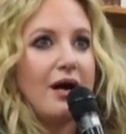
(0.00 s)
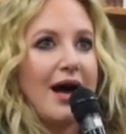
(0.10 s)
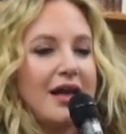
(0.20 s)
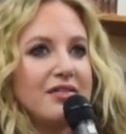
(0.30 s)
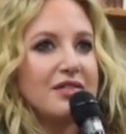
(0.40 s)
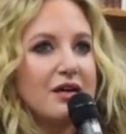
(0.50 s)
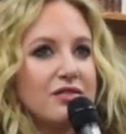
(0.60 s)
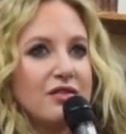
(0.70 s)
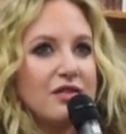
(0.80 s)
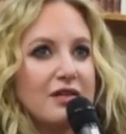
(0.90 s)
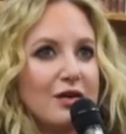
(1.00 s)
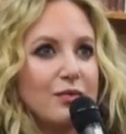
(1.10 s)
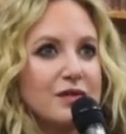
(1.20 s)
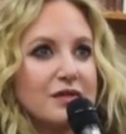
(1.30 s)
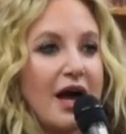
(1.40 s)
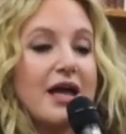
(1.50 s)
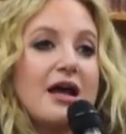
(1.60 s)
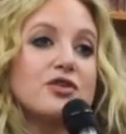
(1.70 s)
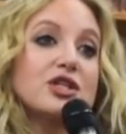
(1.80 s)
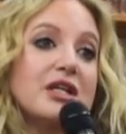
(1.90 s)
I think the thing that was, I had
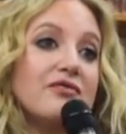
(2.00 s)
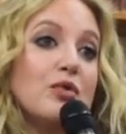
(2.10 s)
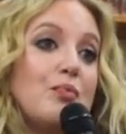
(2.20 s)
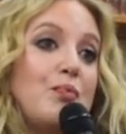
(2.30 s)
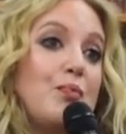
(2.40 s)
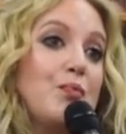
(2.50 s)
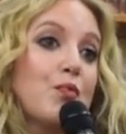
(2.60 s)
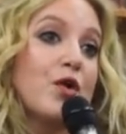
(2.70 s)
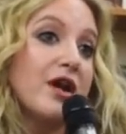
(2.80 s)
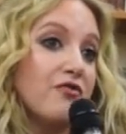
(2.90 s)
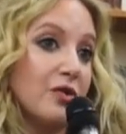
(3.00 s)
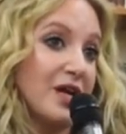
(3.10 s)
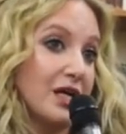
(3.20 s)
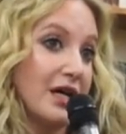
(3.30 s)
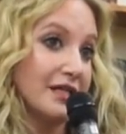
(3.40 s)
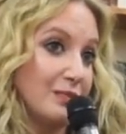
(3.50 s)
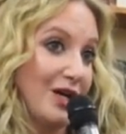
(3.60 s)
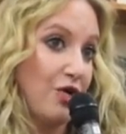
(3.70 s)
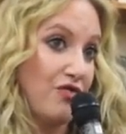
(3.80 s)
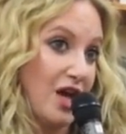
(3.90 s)
actually never written from Nikolai's
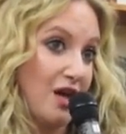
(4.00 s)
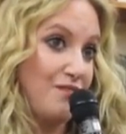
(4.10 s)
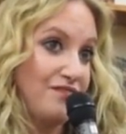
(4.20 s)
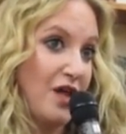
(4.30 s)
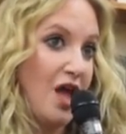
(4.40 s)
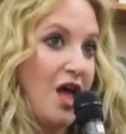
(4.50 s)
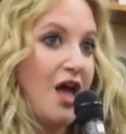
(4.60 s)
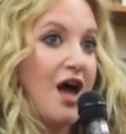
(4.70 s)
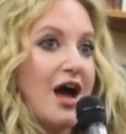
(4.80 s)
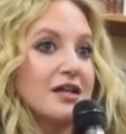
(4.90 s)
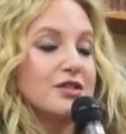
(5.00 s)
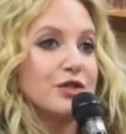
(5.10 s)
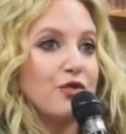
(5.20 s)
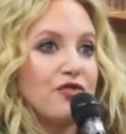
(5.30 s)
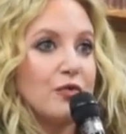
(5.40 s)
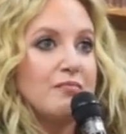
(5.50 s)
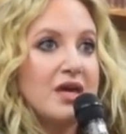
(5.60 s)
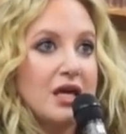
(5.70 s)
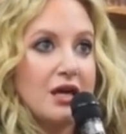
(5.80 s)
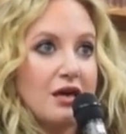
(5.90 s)
POV. And so for
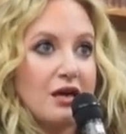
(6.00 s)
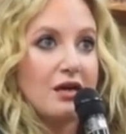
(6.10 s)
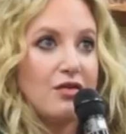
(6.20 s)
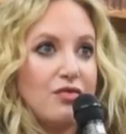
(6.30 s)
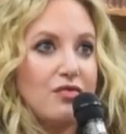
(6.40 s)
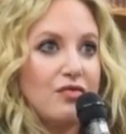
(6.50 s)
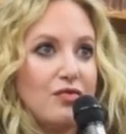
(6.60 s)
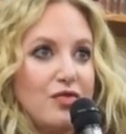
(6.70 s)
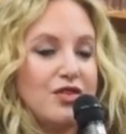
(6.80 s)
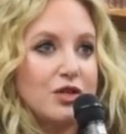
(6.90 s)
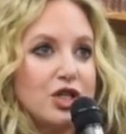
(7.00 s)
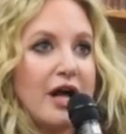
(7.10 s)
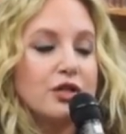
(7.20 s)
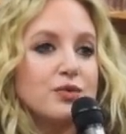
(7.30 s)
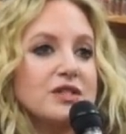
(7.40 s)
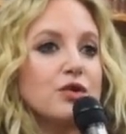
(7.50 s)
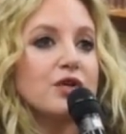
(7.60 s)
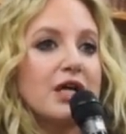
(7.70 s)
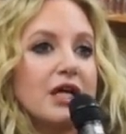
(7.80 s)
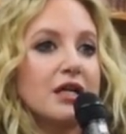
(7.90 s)
me, the challenge was in
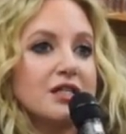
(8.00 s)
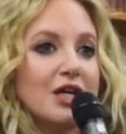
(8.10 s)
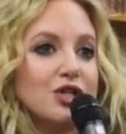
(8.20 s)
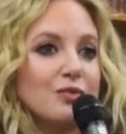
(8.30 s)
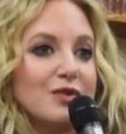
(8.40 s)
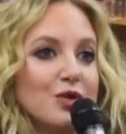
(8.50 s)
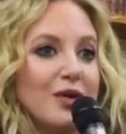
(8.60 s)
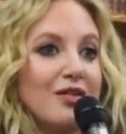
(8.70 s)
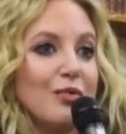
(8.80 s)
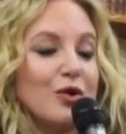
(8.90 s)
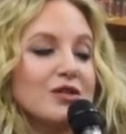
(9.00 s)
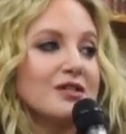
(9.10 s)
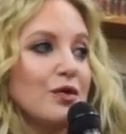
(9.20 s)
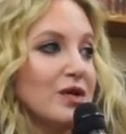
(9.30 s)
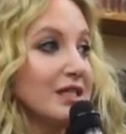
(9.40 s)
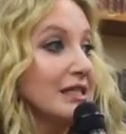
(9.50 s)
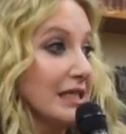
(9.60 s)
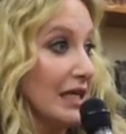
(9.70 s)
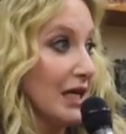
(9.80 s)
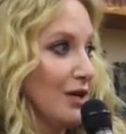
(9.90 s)
creating a tension between the person that we
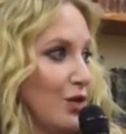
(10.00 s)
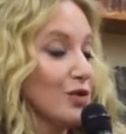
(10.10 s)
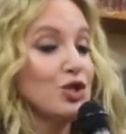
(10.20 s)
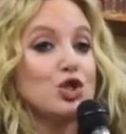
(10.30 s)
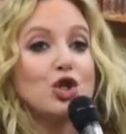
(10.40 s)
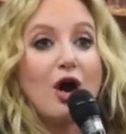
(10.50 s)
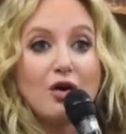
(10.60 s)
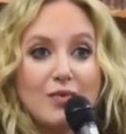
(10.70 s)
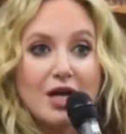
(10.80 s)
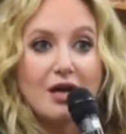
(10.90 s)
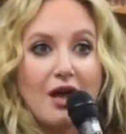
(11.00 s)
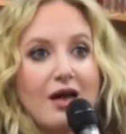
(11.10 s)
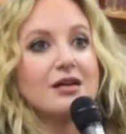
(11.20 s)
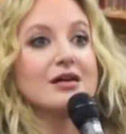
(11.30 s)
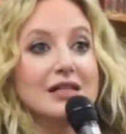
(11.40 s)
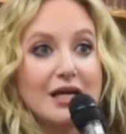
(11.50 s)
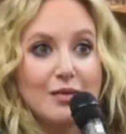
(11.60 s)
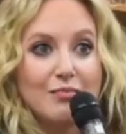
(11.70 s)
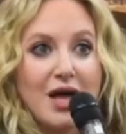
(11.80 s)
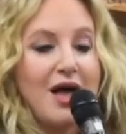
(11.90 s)
see, who is charming and
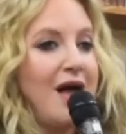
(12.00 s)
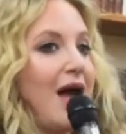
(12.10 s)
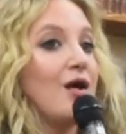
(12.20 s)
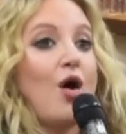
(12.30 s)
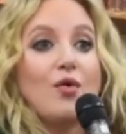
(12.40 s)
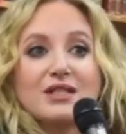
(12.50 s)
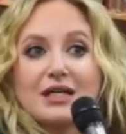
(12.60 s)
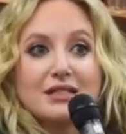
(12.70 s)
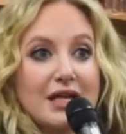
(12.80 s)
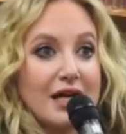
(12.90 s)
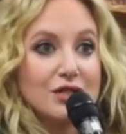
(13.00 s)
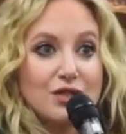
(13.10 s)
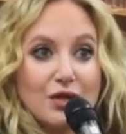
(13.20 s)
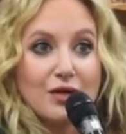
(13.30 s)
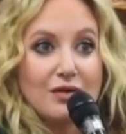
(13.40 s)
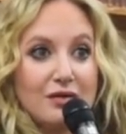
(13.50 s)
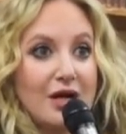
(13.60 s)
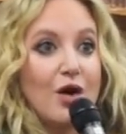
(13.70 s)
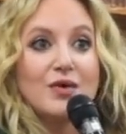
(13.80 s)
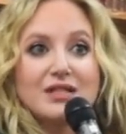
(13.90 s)
glib and always has an answer
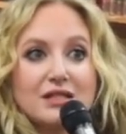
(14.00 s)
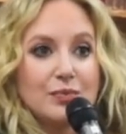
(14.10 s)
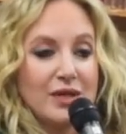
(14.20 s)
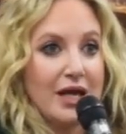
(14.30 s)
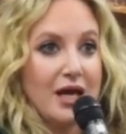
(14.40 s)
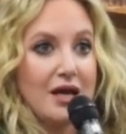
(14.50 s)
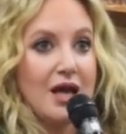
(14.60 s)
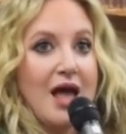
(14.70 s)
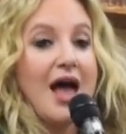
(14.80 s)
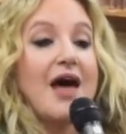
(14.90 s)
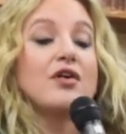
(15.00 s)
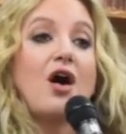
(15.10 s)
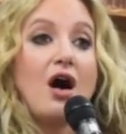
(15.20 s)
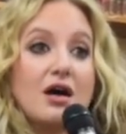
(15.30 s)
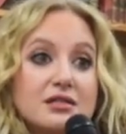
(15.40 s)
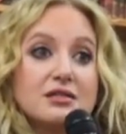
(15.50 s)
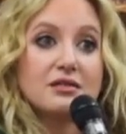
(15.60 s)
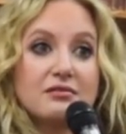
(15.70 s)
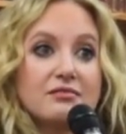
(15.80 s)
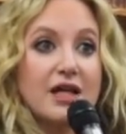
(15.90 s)
and always has a plan, and the
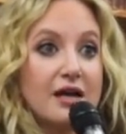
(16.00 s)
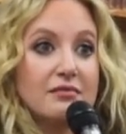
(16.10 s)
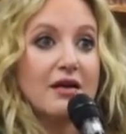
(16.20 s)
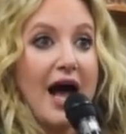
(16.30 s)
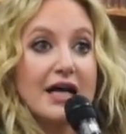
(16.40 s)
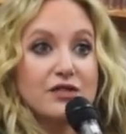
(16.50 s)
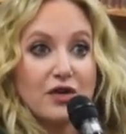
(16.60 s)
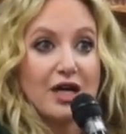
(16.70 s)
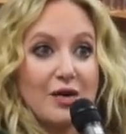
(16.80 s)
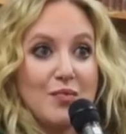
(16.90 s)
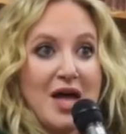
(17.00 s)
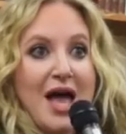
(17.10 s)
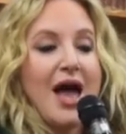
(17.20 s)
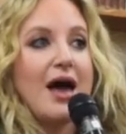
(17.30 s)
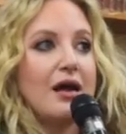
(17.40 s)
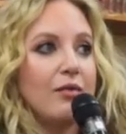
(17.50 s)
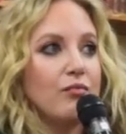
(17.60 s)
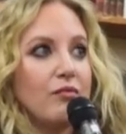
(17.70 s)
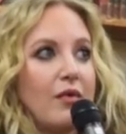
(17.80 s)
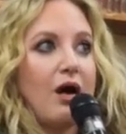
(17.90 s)
cost that has for him. And
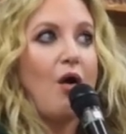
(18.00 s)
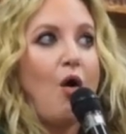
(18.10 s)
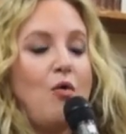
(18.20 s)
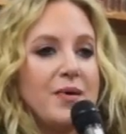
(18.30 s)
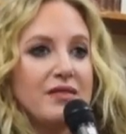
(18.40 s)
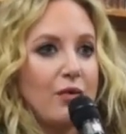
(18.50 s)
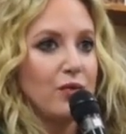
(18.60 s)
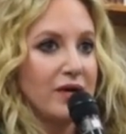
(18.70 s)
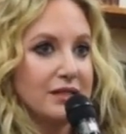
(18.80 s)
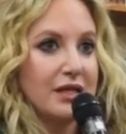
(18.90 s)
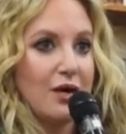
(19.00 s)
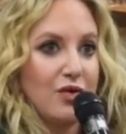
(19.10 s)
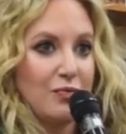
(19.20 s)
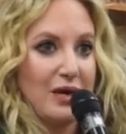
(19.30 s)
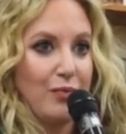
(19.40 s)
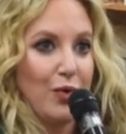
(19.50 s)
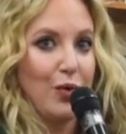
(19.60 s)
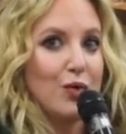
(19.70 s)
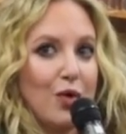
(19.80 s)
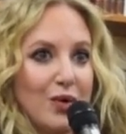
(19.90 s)
I'm hoping that will resonate with people
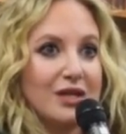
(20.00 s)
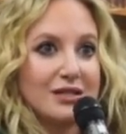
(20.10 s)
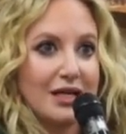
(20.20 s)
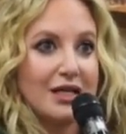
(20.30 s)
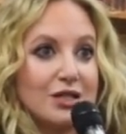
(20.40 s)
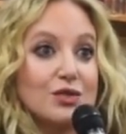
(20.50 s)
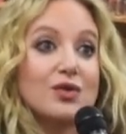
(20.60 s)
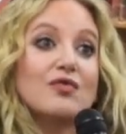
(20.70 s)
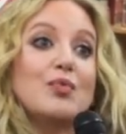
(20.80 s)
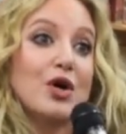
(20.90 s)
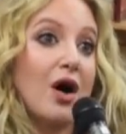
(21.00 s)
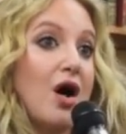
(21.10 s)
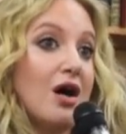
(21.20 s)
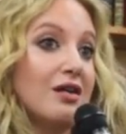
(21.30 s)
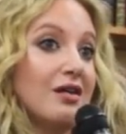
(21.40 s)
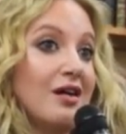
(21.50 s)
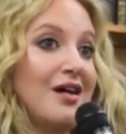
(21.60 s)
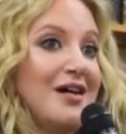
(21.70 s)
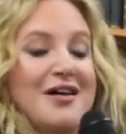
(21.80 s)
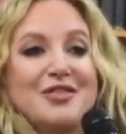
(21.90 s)
who know what it's like to sort of put on
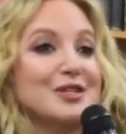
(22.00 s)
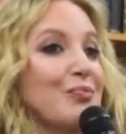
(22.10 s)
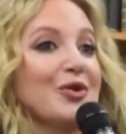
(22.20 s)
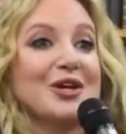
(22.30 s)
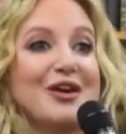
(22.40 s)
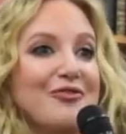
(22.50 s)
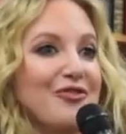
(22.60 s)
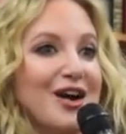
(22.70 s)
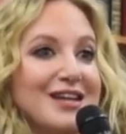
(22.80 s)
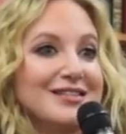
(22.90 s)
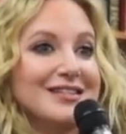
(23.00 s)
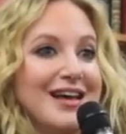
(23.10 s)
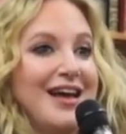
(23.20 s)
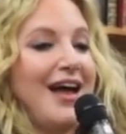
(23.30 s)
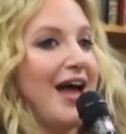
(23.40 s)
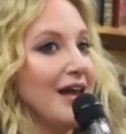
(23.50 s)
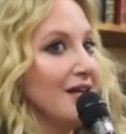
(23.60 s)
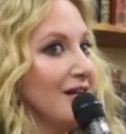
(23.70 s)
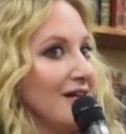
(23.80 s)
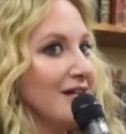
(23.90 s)
this brilliant front
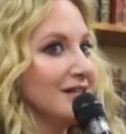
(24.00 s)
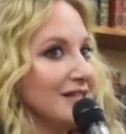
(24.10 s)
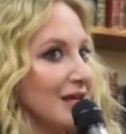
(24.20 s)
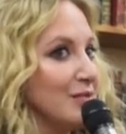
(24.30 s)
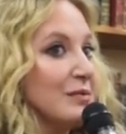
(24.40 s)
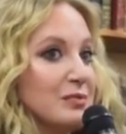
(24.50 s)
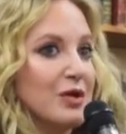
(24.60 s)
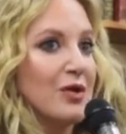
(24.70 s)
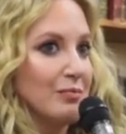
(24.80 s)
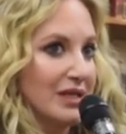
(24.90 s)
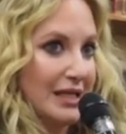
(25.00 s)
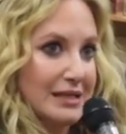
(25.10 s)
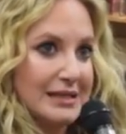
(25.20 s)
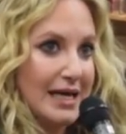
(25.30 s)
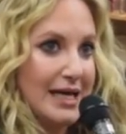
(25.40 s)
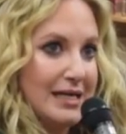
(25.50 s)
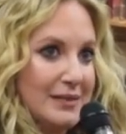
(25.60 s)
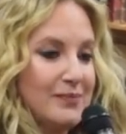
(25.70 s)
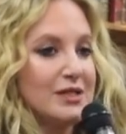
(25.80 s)
and sometimes be crumbling inside.